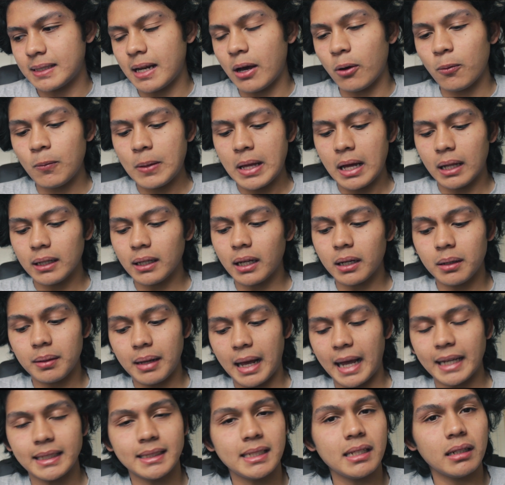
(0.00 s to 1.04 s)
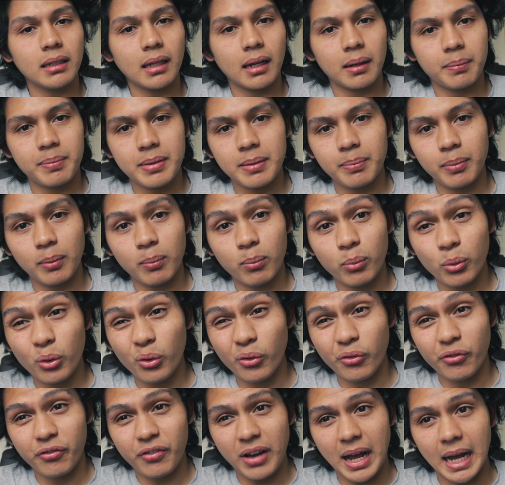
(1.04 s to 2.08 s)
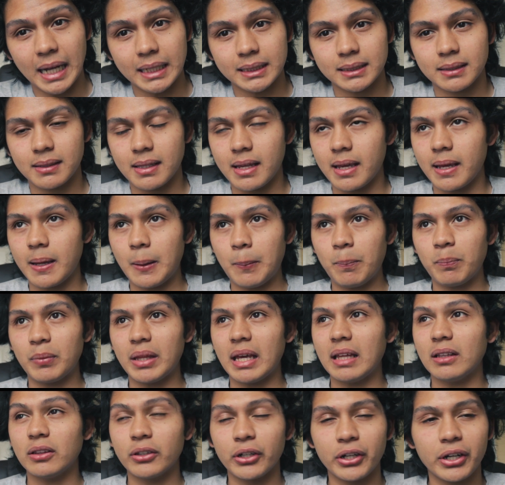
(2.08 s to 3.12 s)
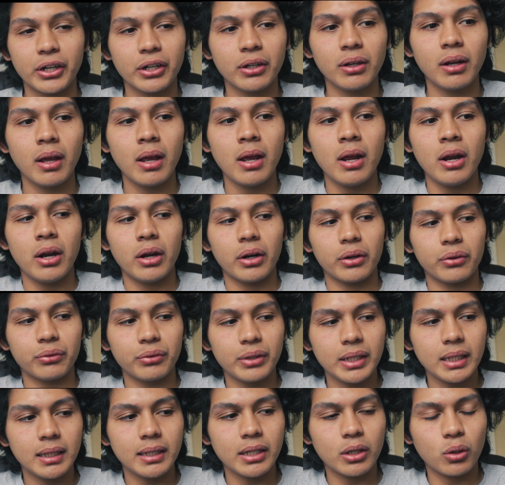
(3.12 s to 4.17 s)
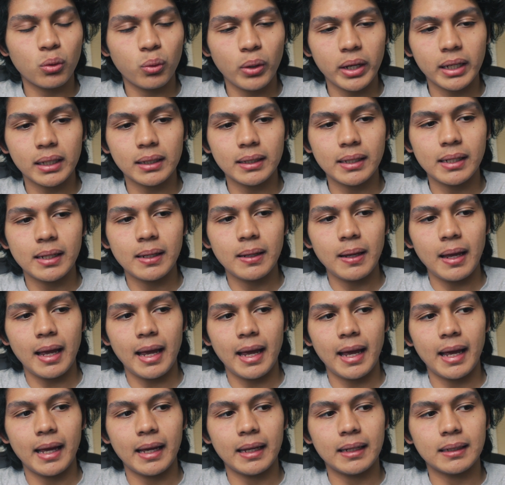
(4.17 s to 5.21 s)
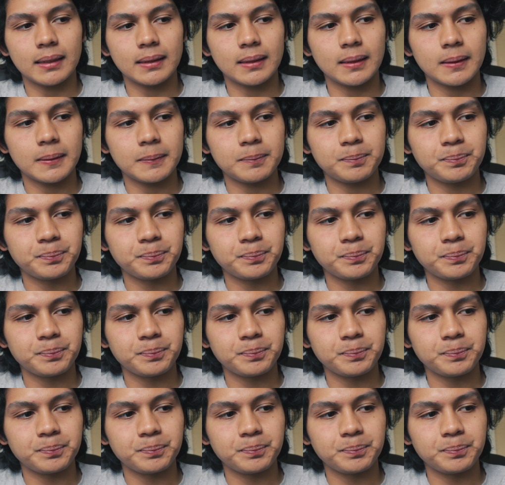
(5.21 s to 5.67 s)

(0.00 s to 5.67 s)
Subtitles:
Now, I see a lot of people move fast. They learn really quickly, and